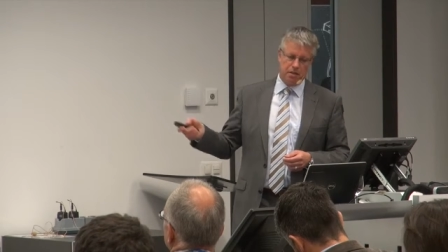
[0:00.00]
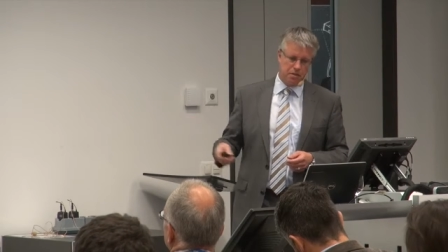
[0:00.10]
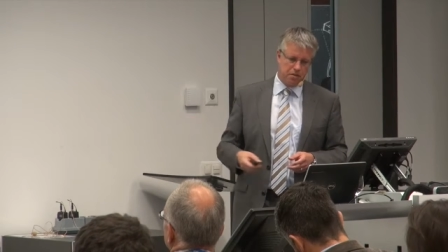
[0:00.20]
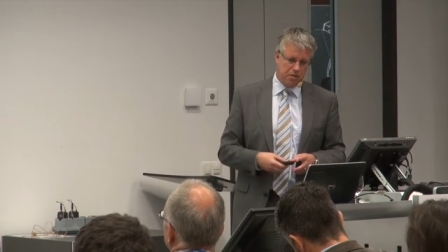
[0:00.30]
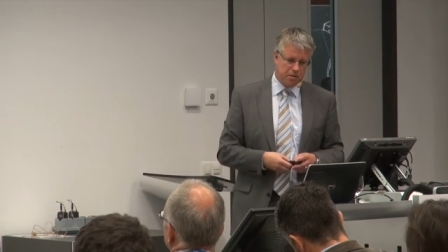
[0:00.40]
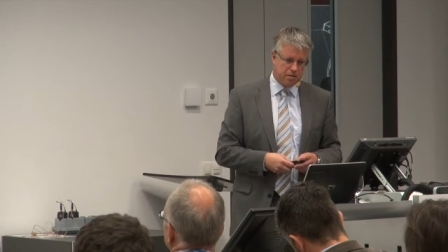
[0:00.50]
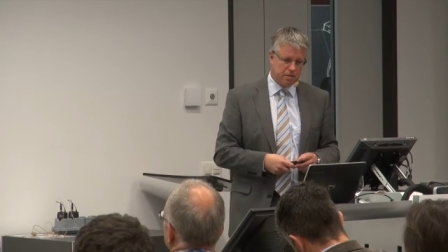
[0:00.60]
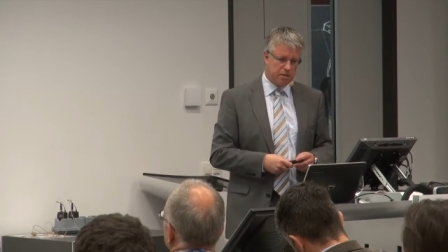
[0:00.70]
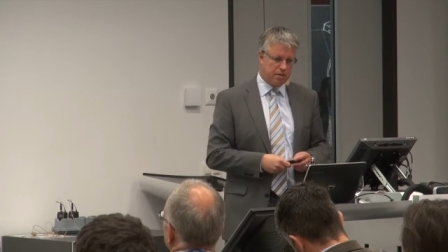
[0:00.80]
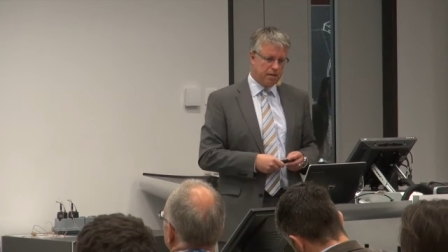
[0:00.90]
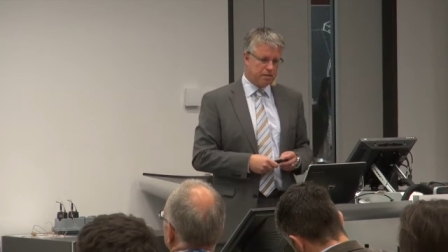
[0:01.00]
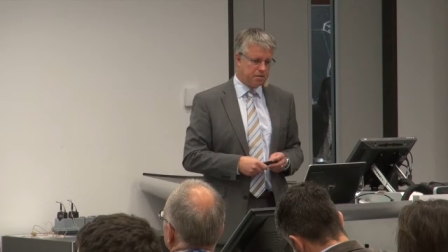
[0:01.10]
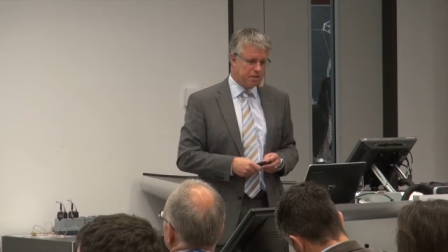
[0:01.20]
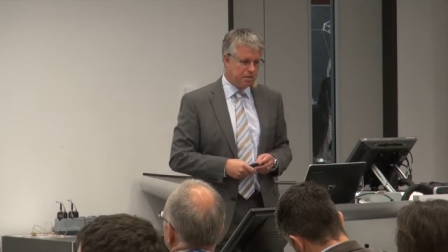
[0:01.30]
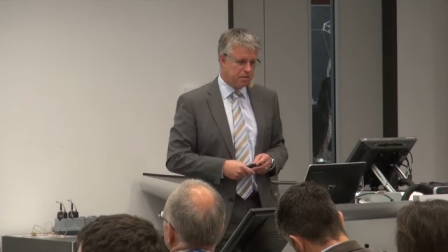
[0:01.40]
Electronics and
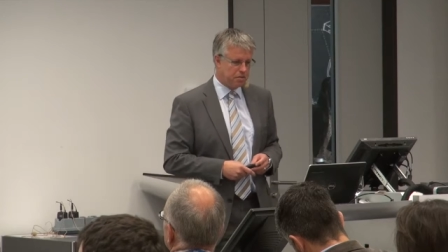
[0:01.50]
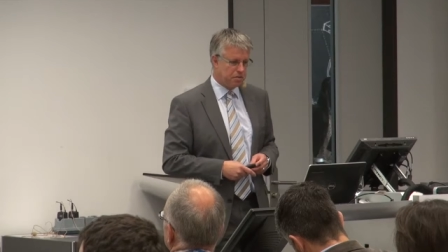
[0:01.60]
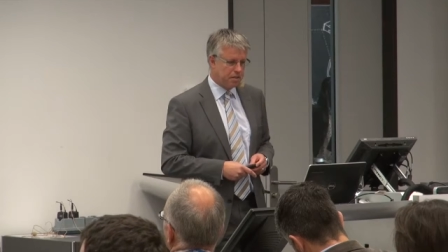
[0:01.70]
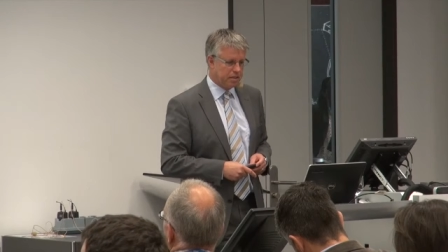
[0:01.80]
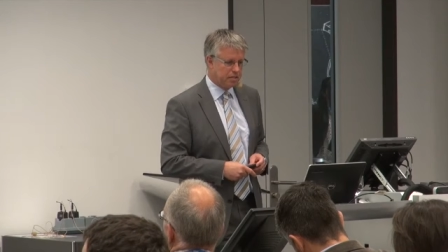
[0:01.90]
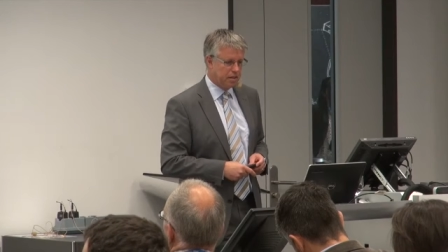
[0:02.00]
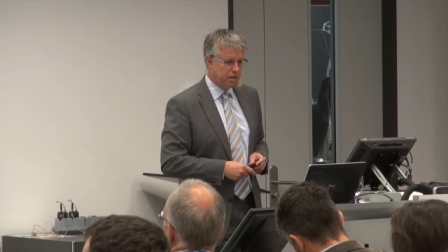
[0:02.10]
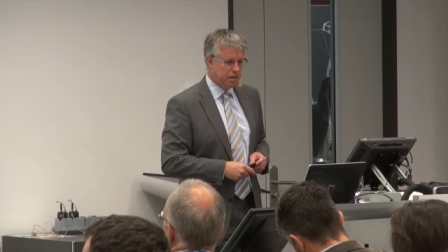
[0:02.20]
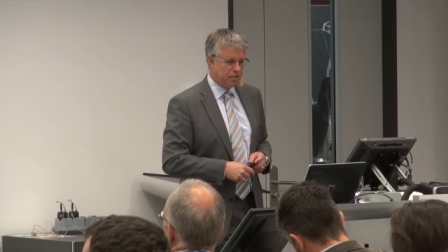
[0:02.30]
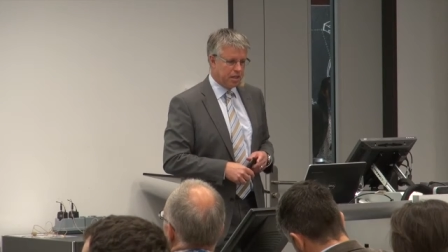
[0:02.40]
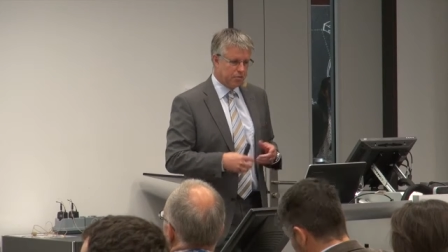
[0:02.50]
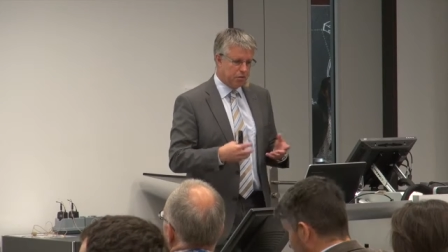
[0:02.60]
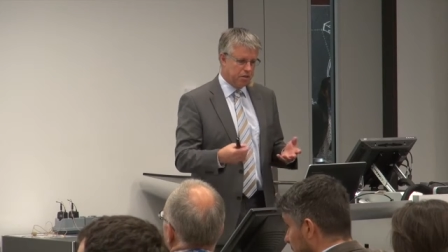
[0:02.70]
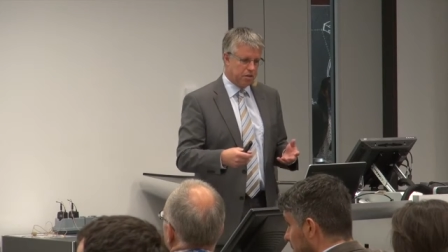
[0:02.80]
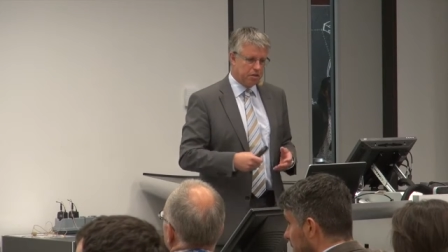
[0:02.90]
Electrical Industries. They
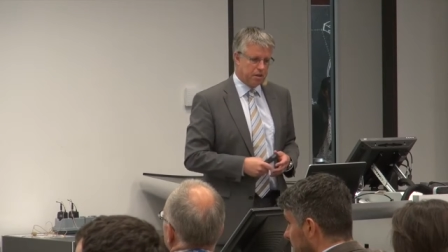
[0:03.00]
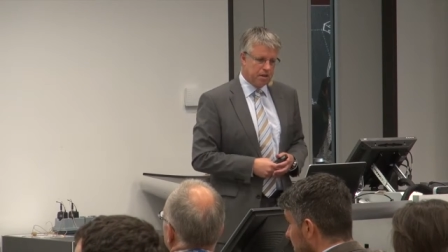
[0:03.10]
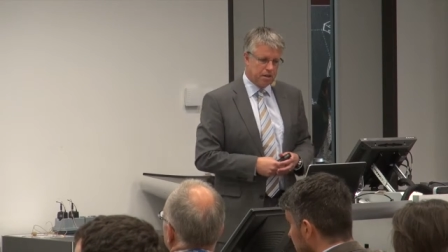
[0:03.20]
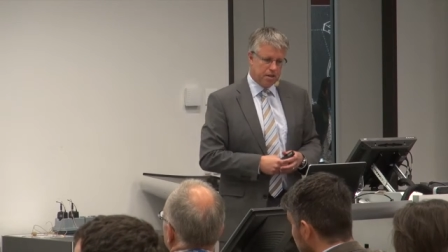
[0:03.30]
were